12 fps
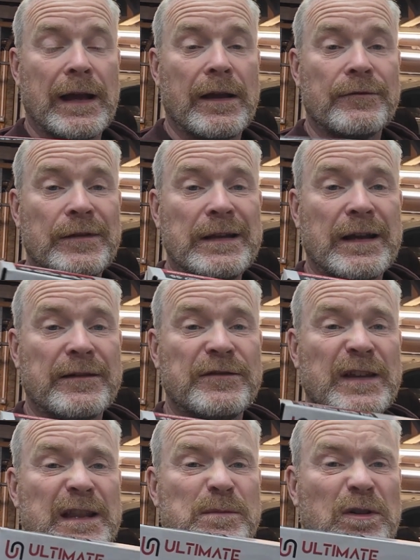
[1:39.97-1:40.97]
I think I've
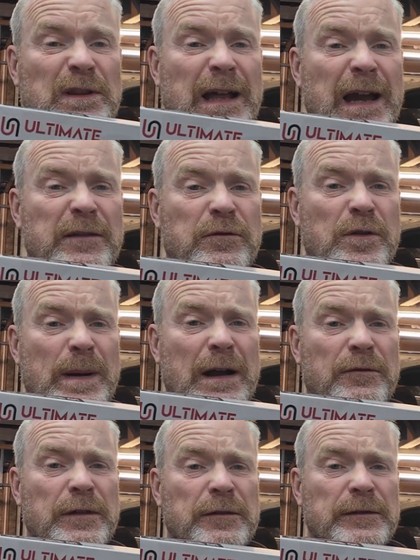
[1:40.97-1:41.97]
seen them online for
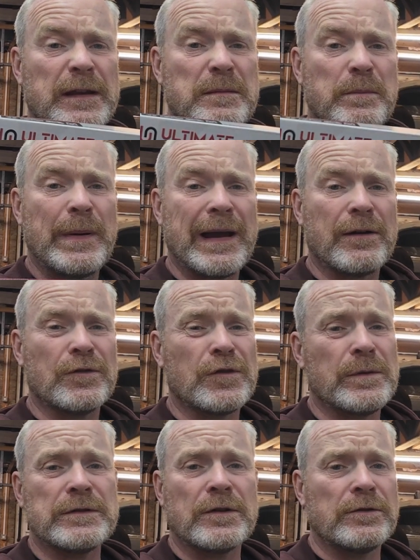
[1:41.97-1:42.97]
about £15,
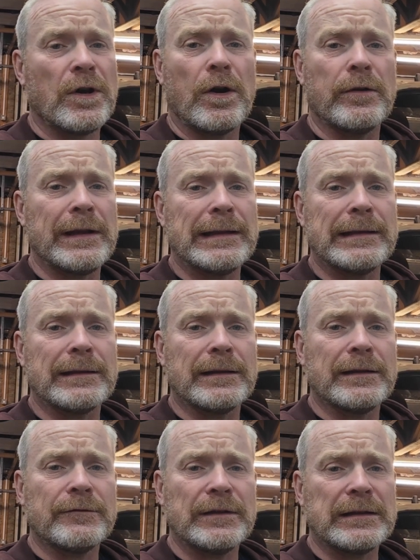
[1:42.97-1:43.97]
so it's not only Lidl,
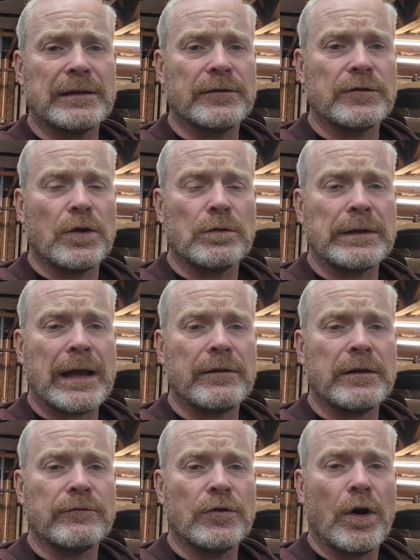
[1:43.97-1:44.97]
and if Lidl have sold out,
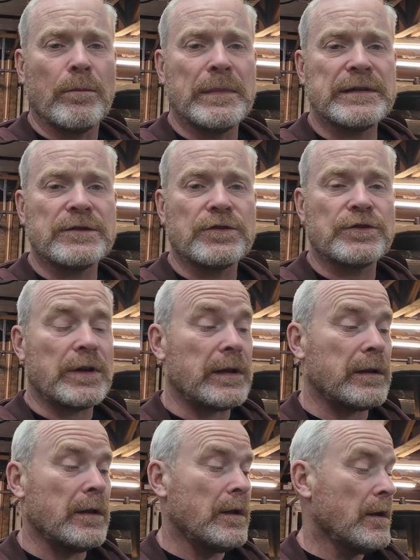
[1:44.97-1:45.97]
you've not missed a
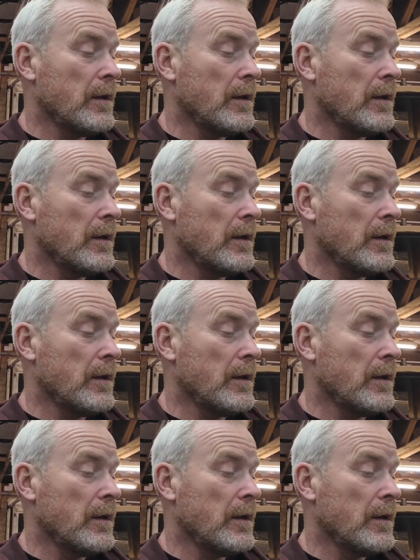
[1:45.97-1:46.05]
trick.